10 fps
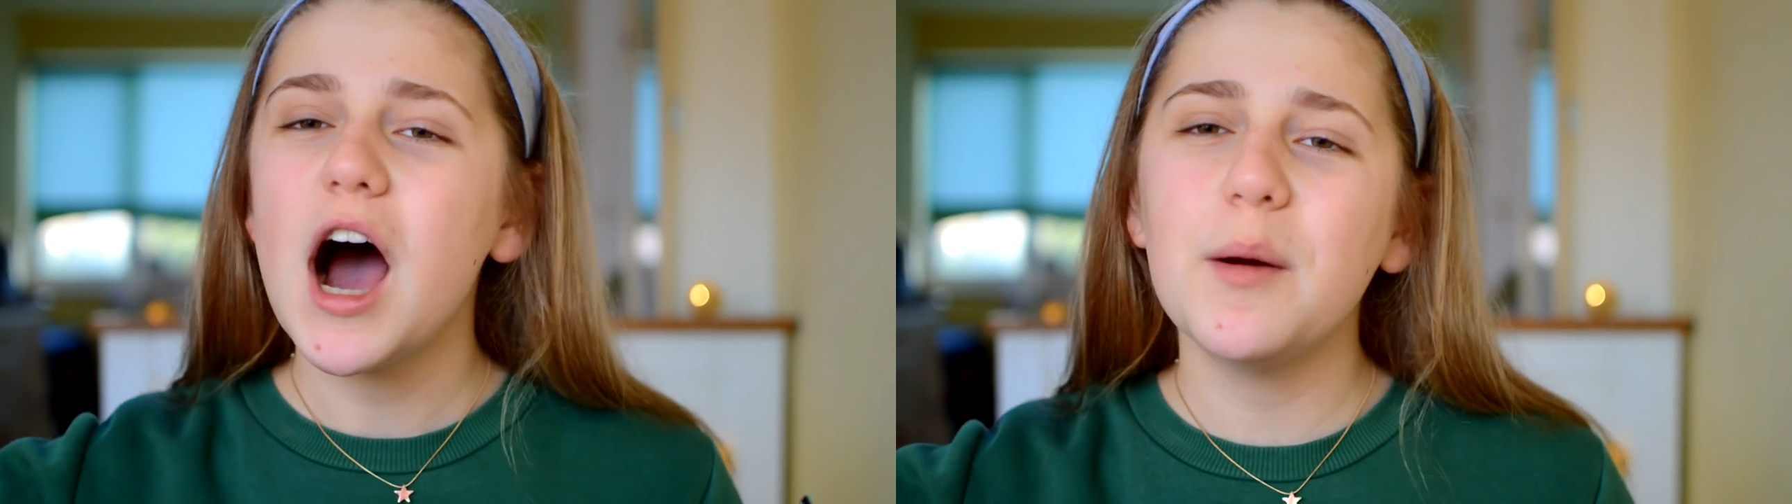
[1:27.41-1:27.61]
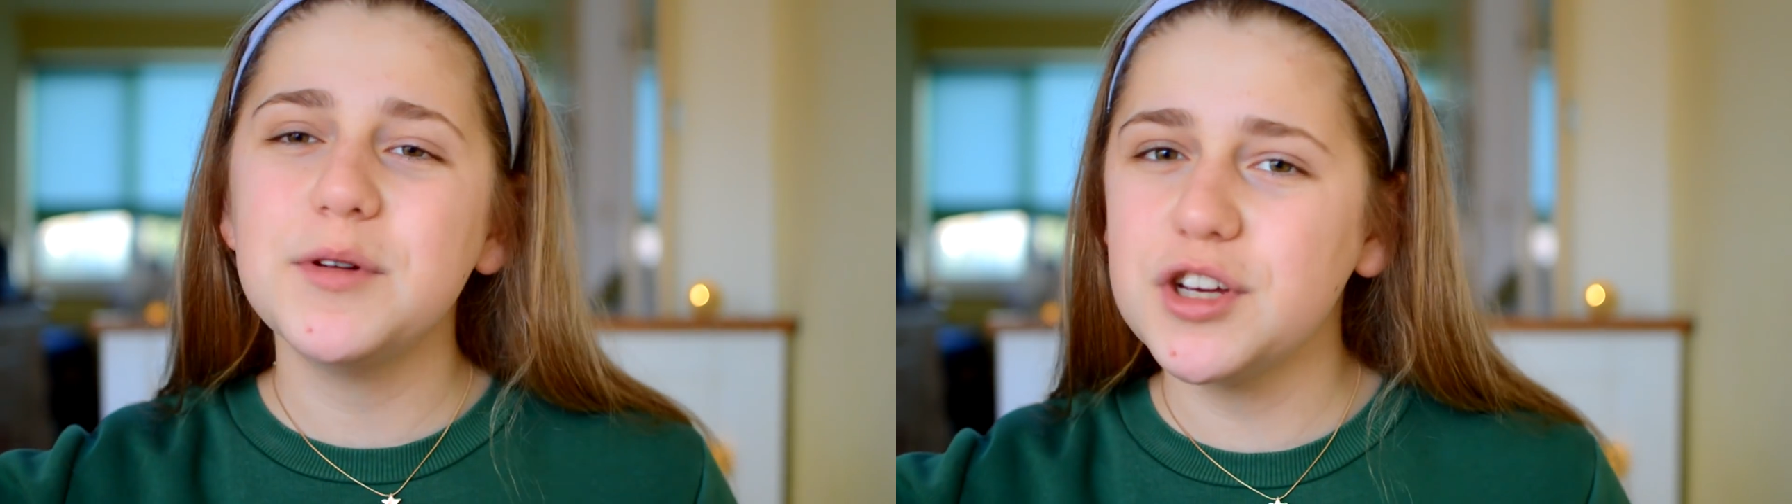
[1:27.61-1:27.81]

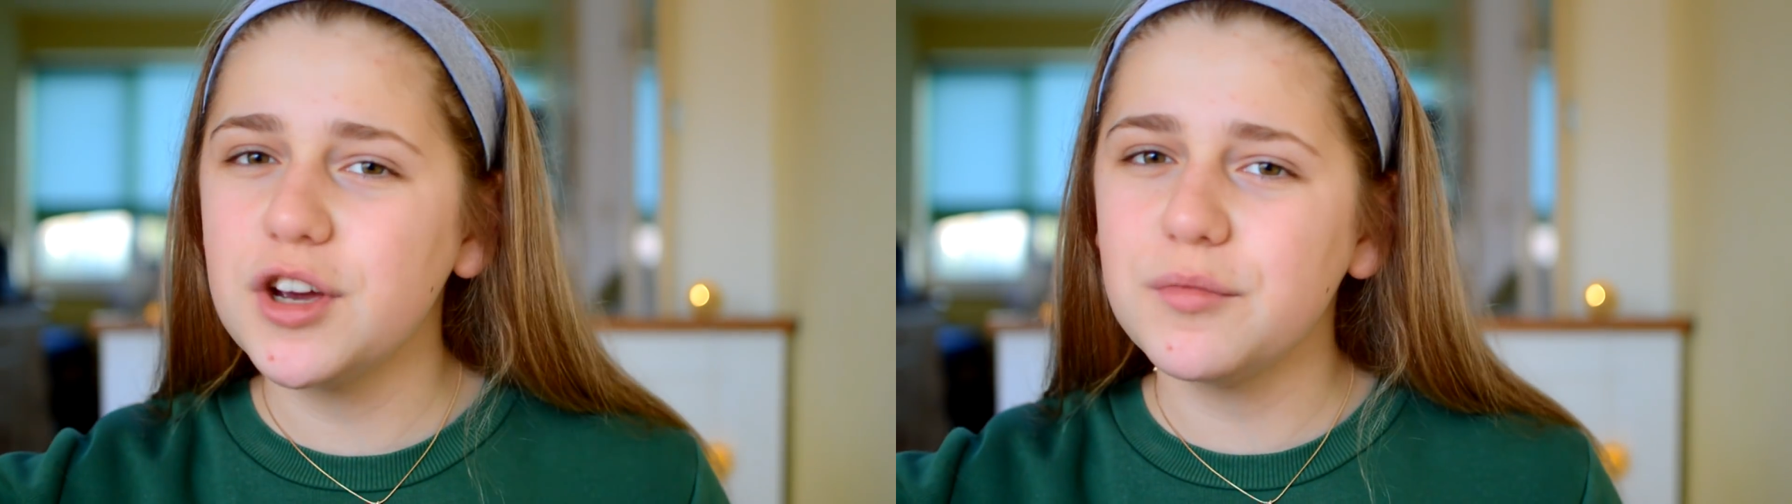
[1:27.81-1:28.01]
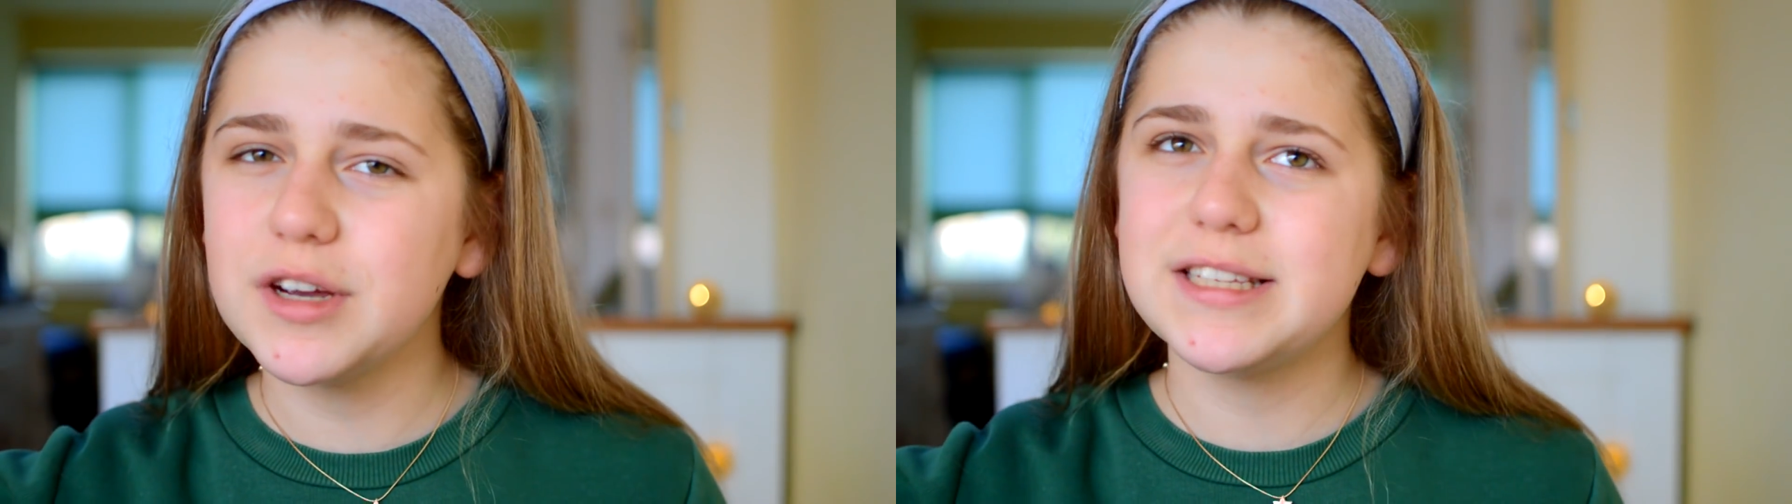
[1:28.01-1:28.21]
I've been doing
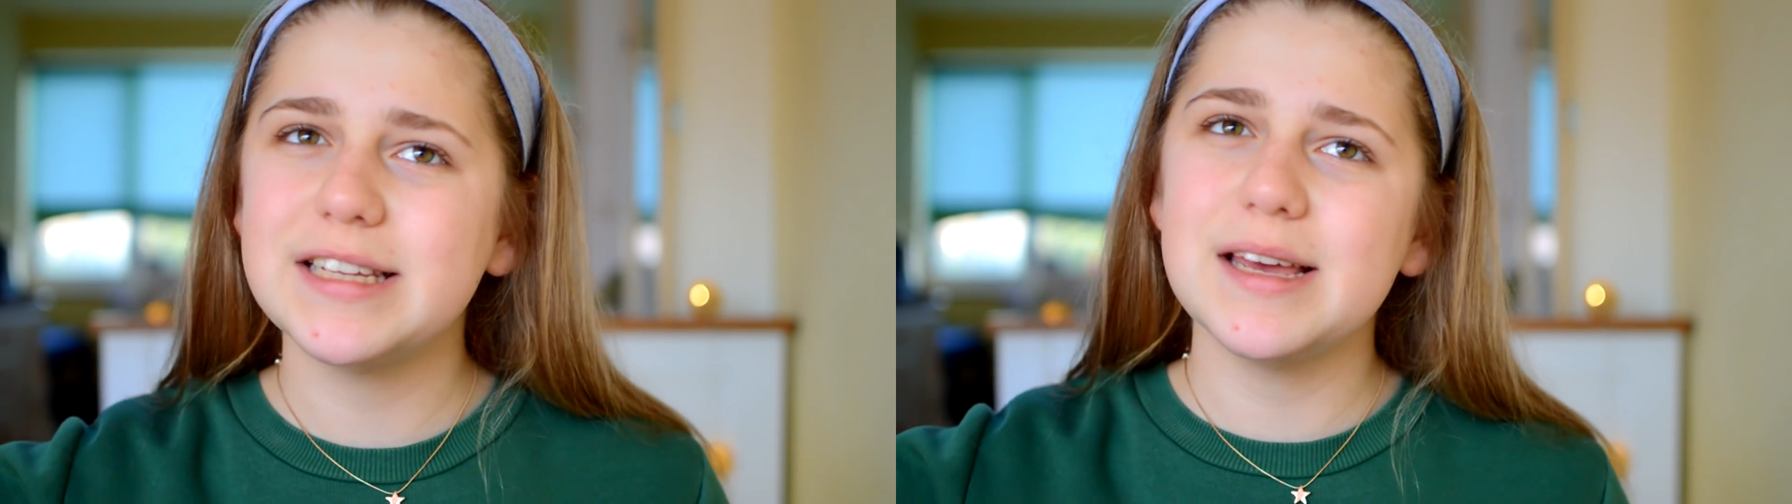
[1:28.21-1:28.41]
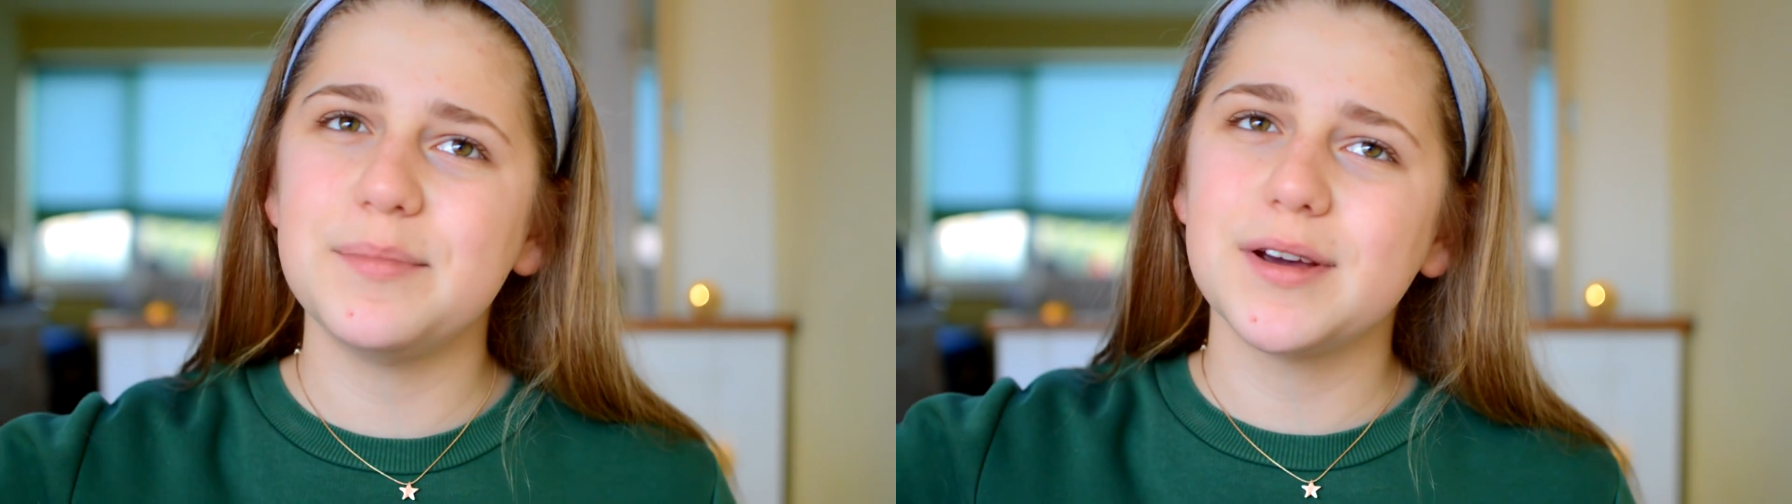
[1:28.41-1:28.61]
it
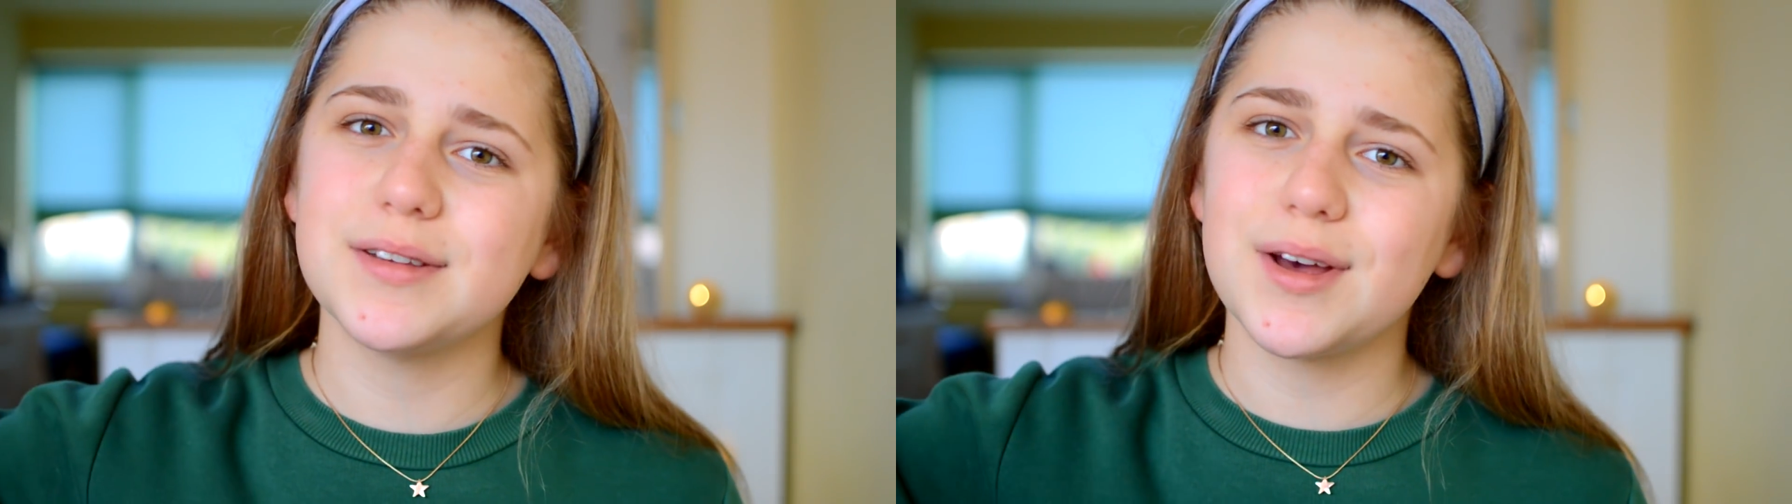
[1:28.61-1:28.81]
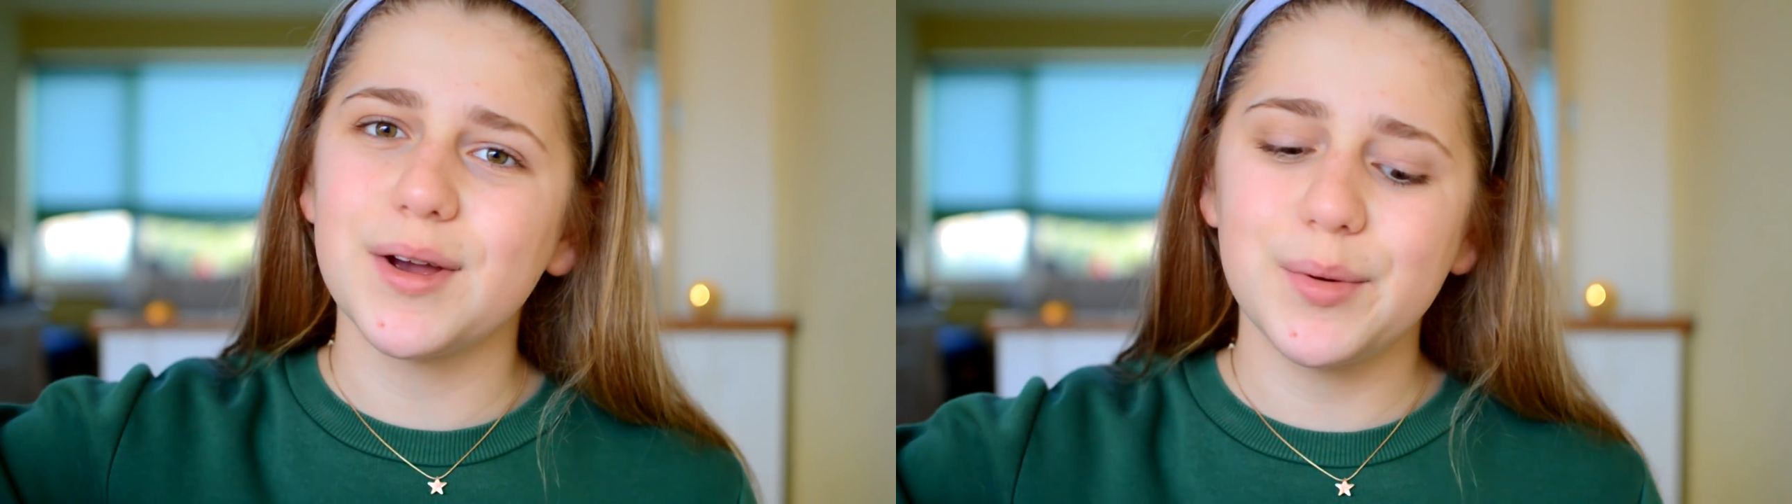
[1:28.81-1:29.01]
recently because I